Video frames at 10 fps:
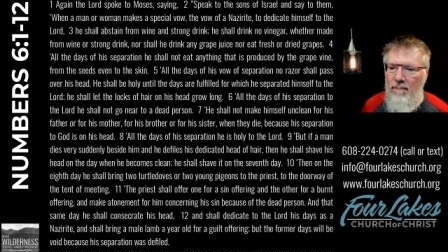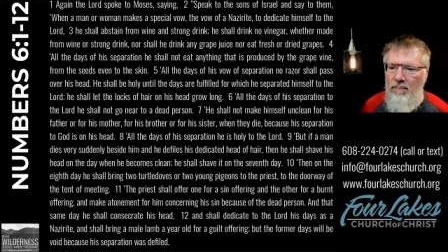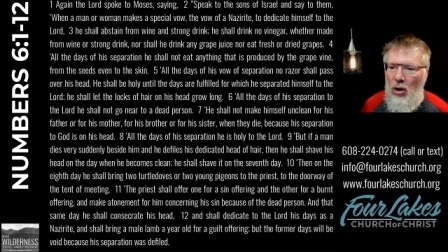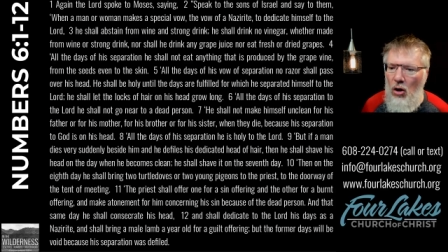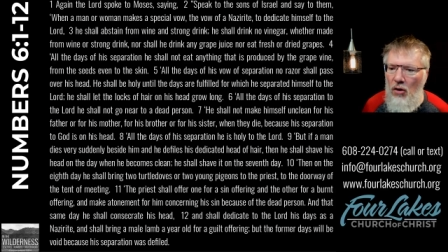
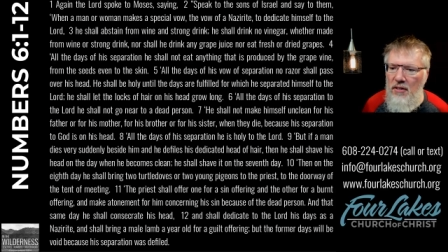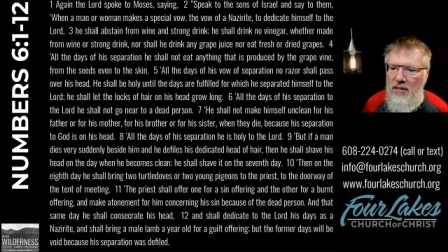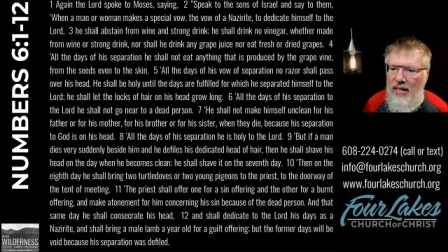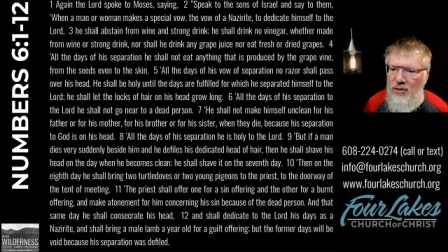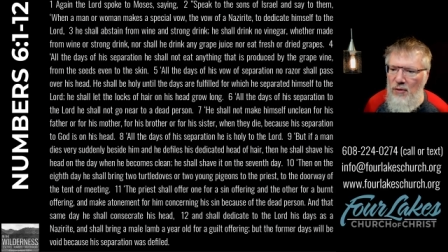All the
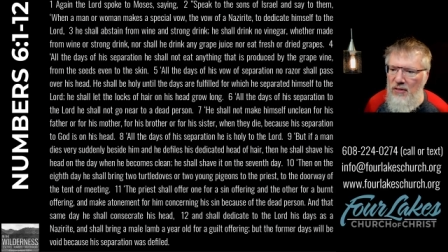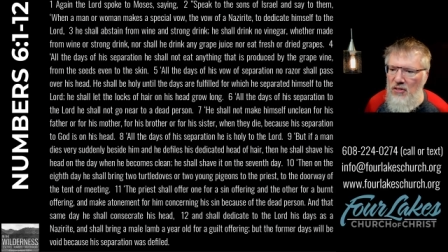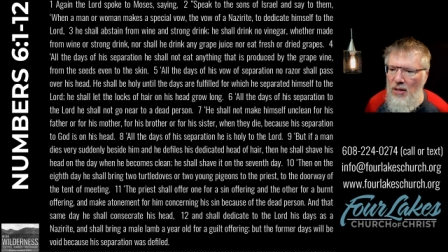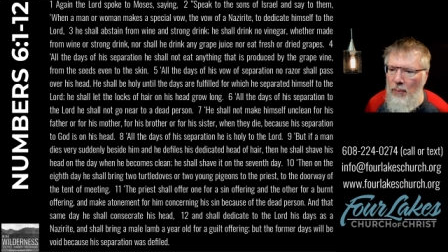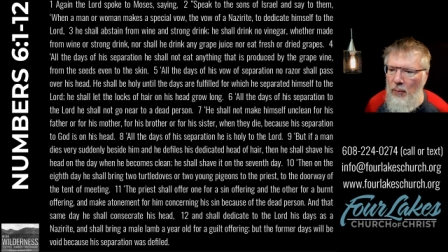days of his
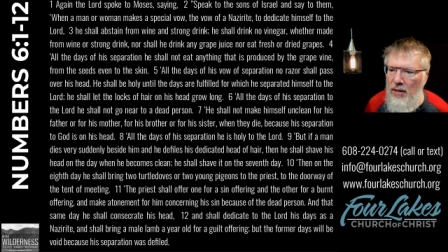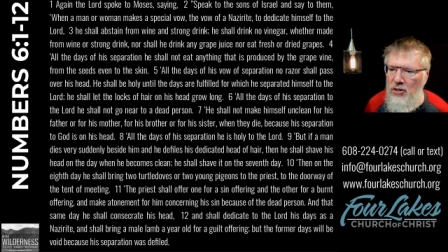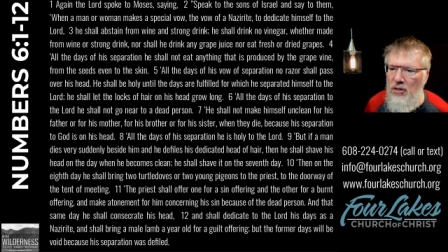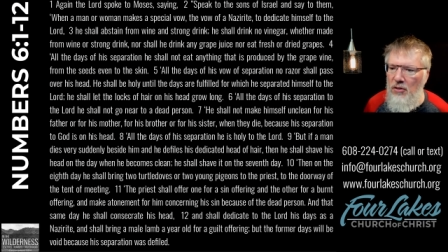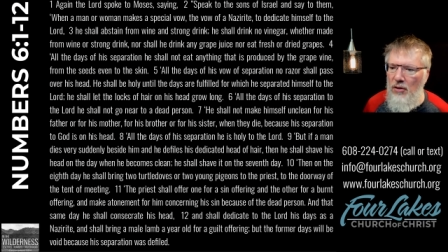
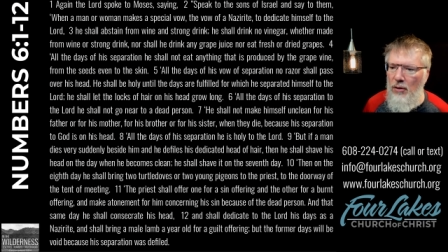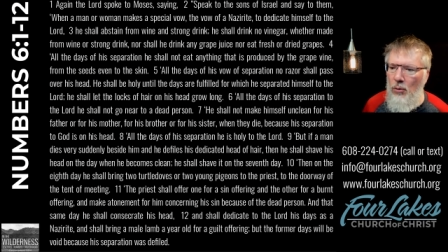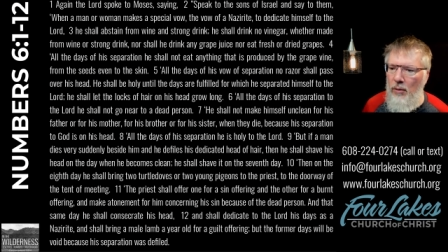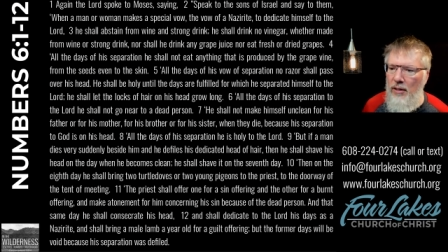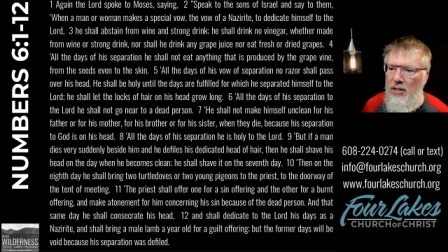separation to the
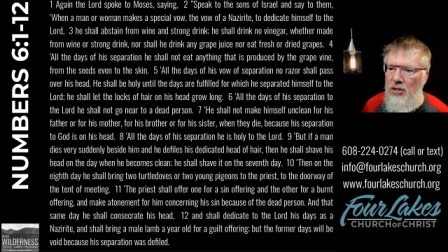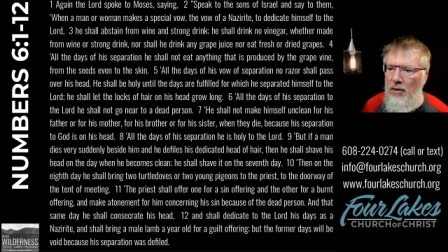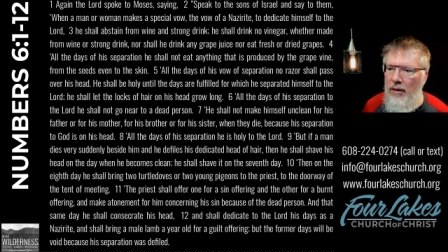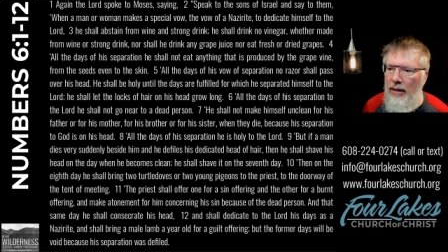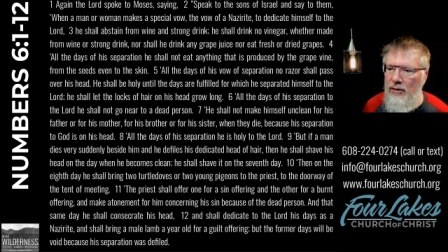Lord, he shall
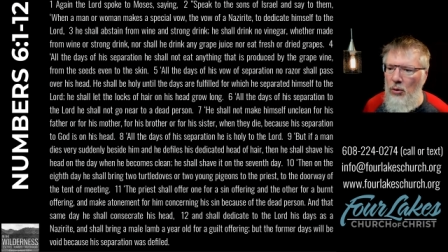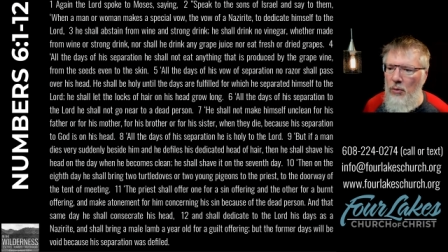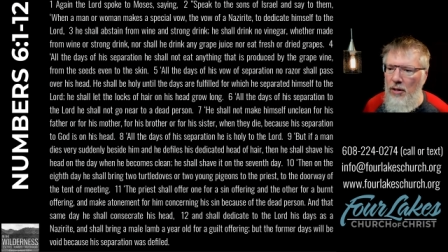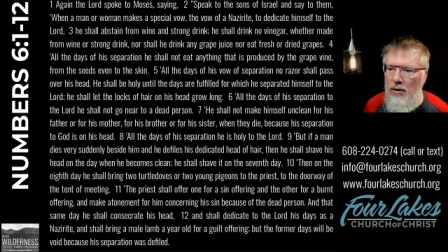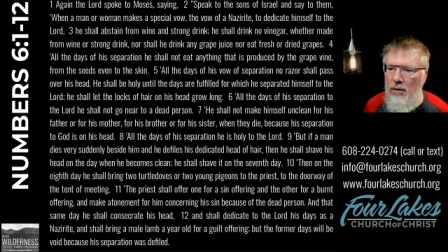not go
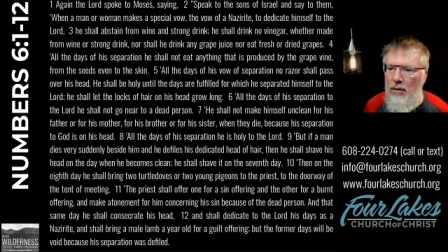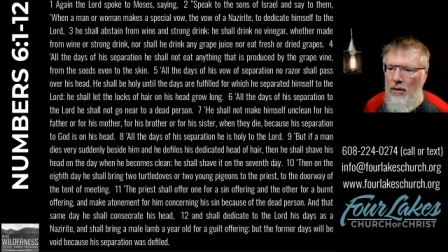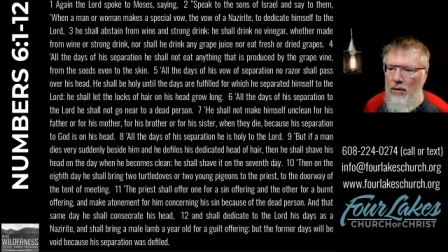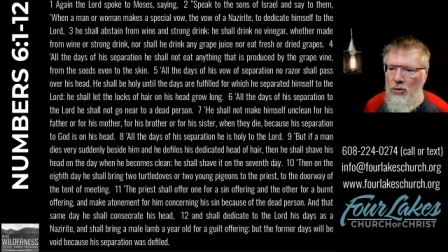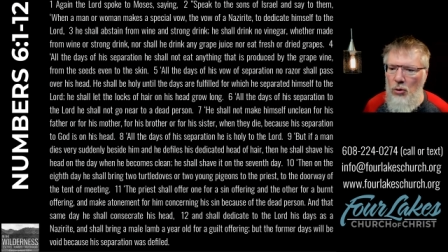near
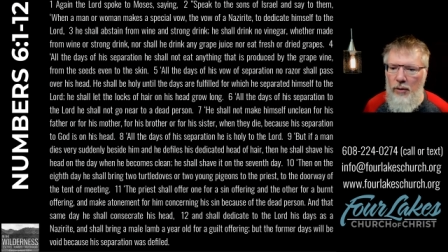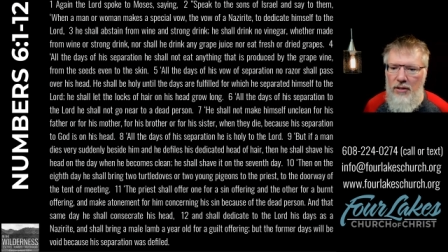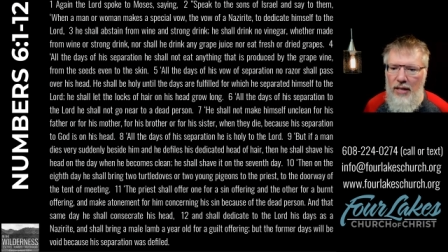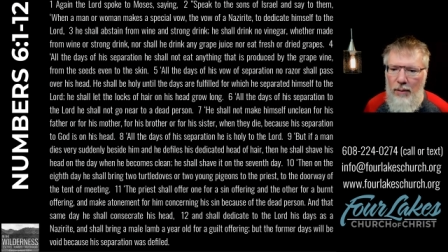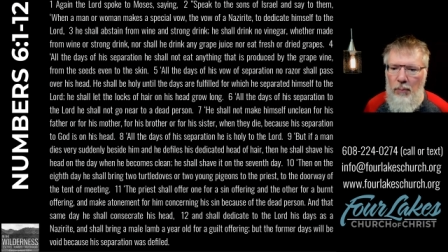to a
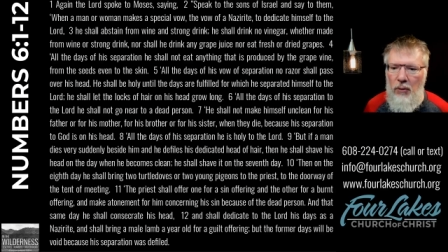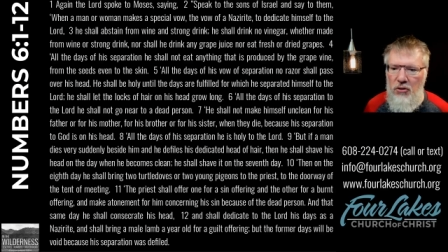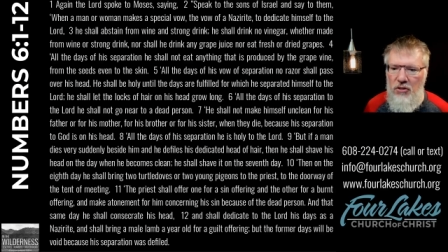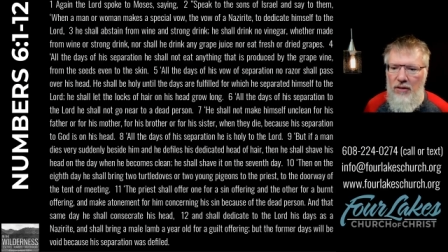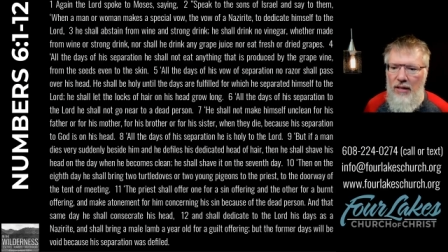dead
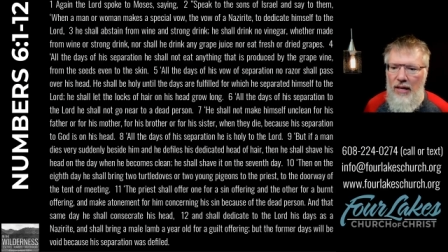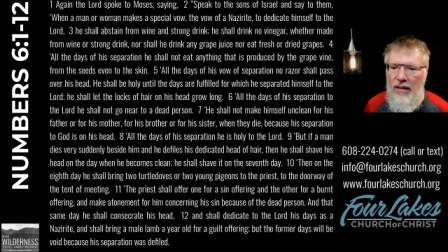person.